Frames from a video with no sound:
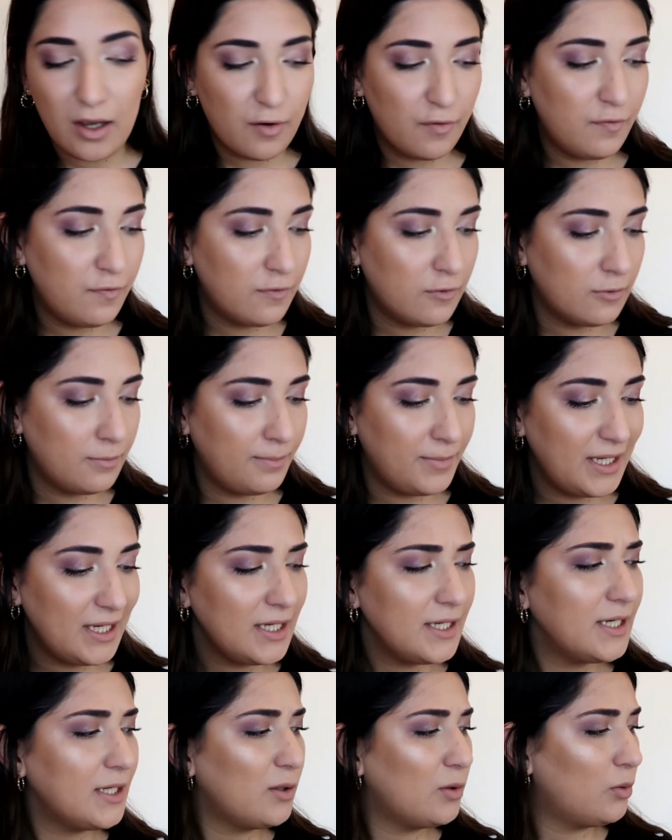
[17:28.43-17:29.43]
For
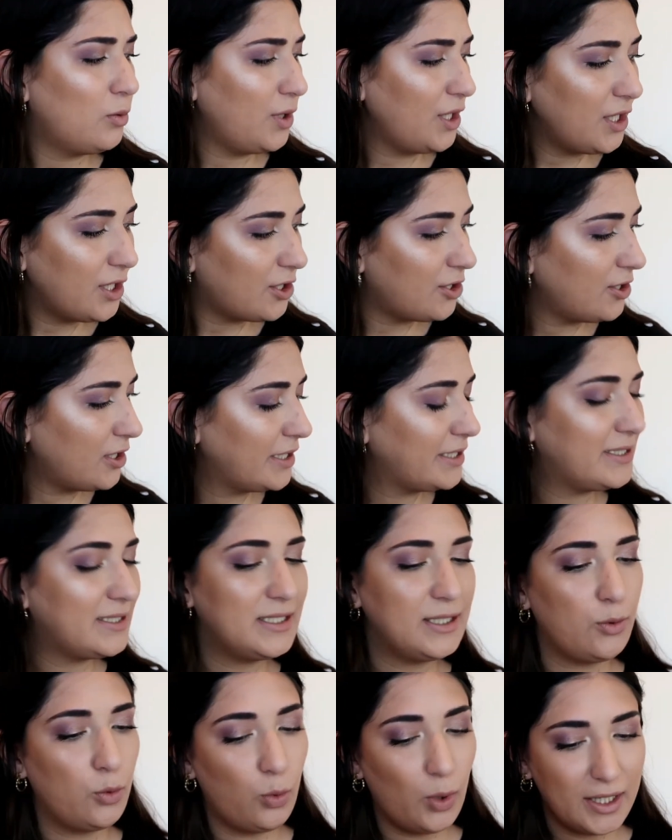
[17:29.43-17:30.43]
me, the winner is
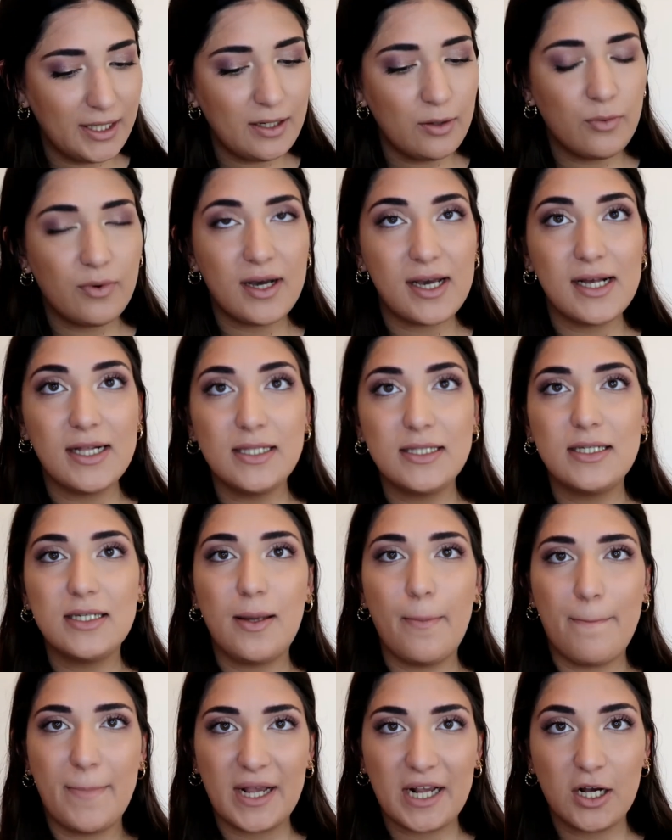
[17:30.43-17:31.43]
the Wet n
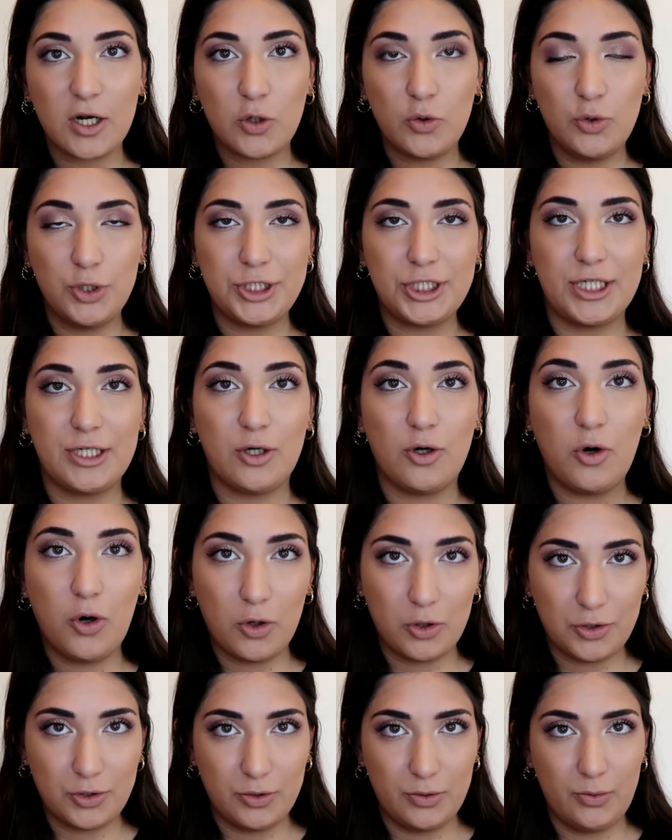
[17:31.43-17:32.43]
Wild Mega Cushion
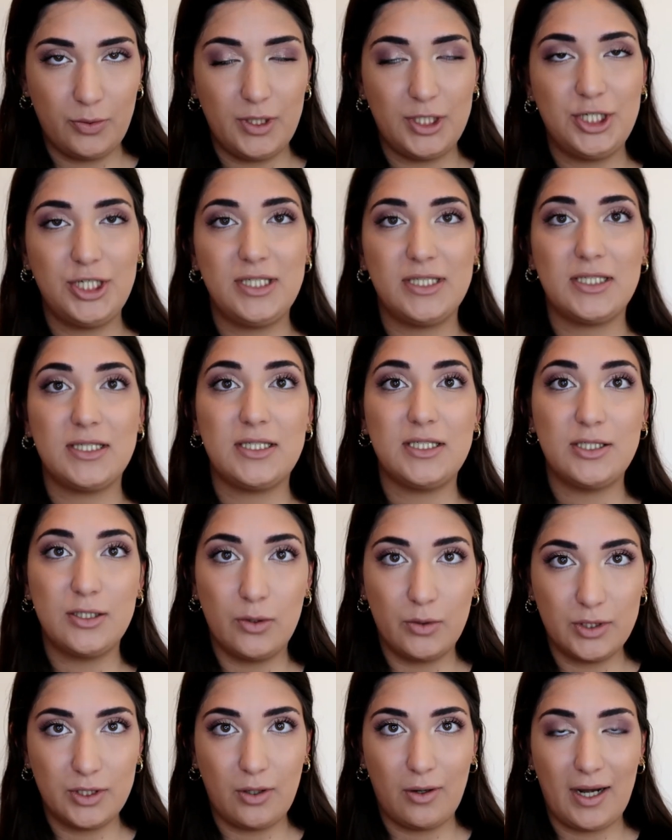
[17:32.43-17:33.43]
Contour, which is
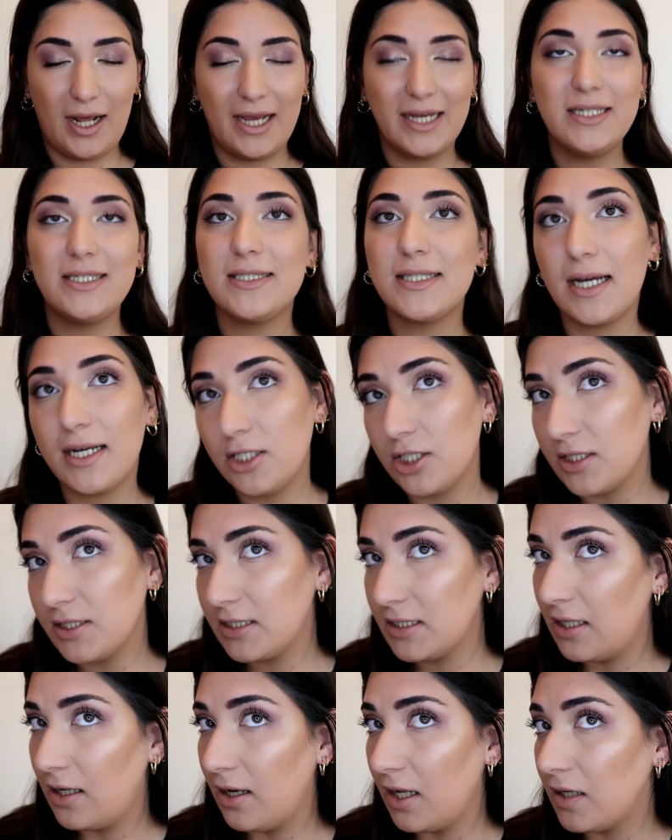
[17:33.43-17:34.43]
so nice. I
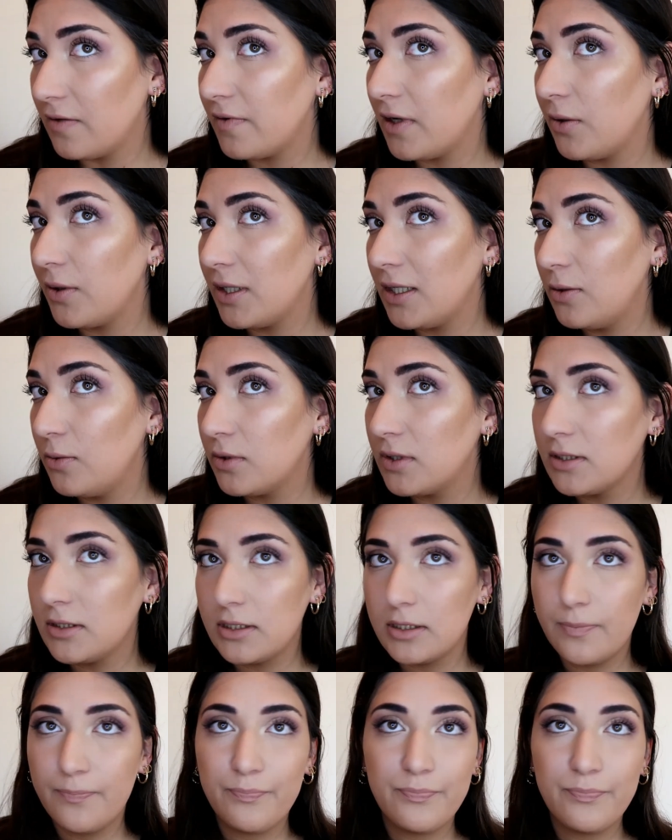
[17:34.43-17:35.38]
just love how it looks.